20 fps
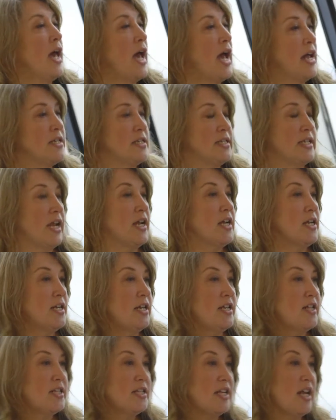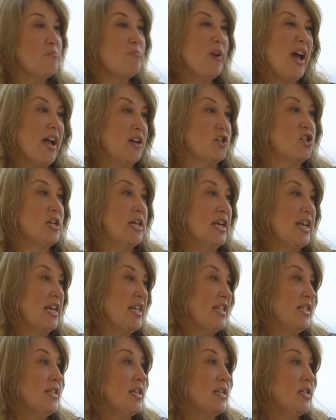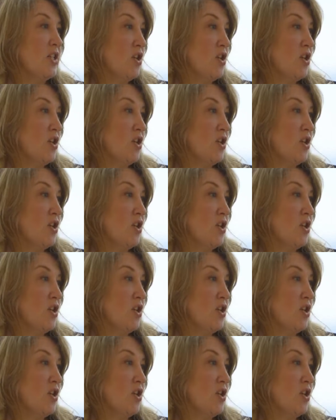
And secondly, they said, but actually listening